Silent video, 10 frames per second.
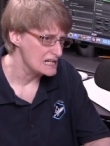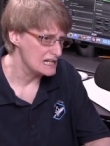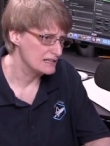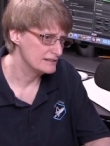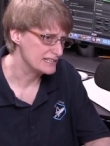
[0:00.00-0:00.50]

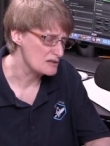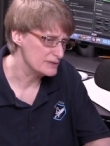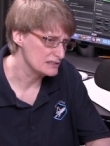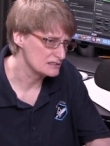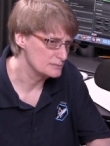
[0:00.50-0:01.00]
Uh, tell
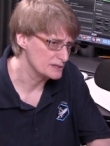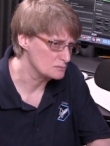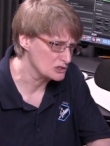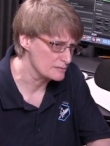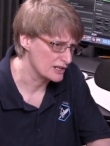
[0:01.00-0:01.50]
me a little
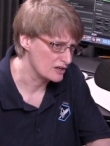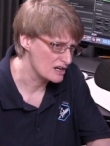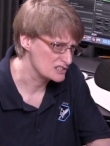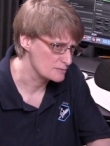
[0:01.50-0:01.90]
bit more about Awesome